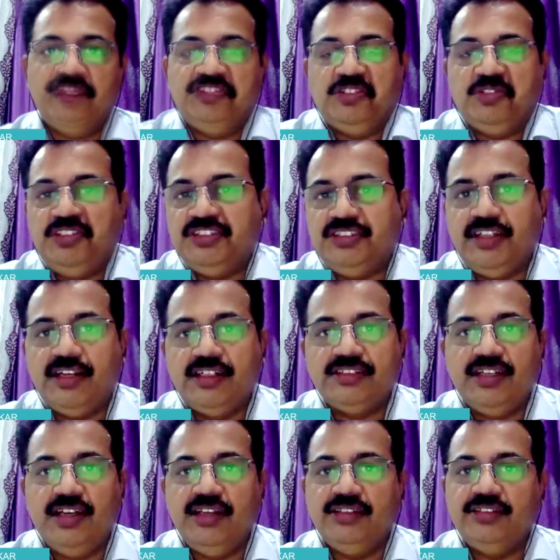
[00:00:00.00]
So this ticket
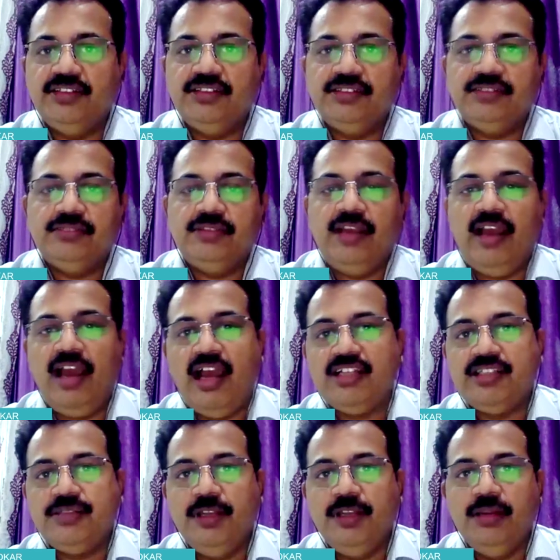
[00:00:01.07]
size is
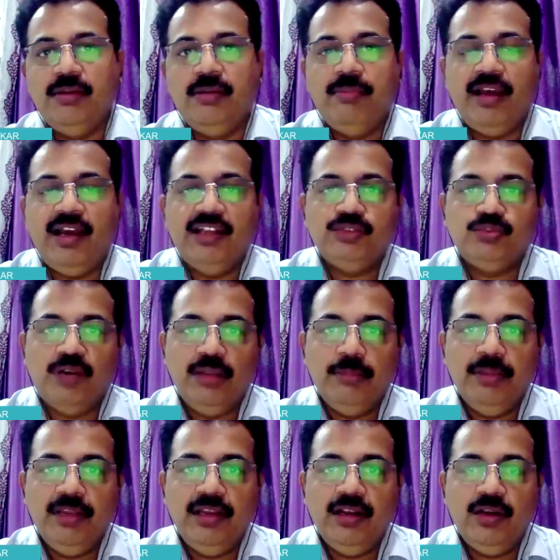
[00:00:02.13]
as minimum as $1
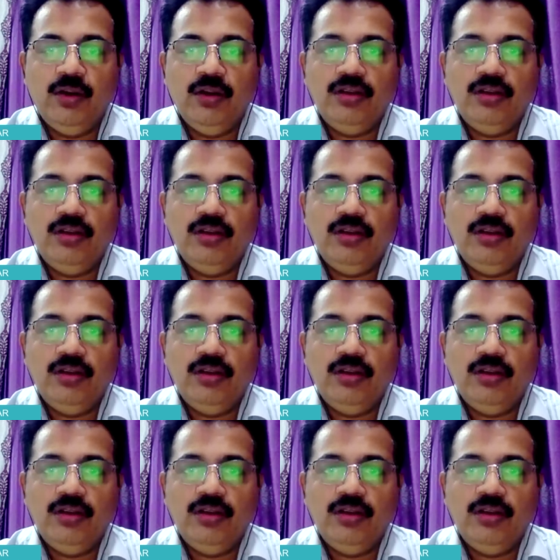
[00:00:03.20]
million.